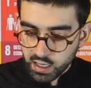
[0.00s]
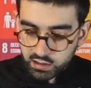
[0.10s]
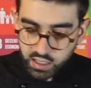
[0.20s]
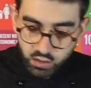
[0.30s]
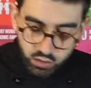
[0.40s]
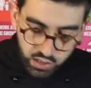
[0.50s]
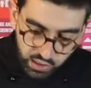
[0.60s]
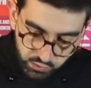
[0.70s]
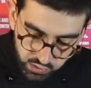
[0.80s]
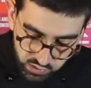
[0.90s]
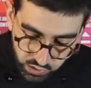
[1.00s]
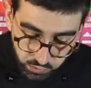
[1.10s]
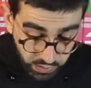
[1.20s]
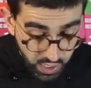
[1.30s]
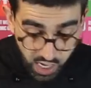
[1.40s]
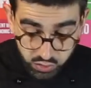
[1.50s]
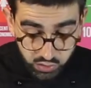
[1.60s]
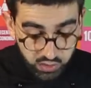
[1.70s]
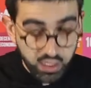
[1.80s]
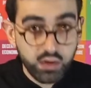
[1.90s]
They look like roasted, but
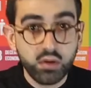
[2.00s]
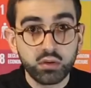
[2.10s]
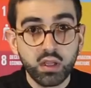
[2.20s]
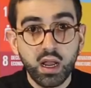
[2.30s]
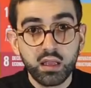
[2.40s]
actually they are not,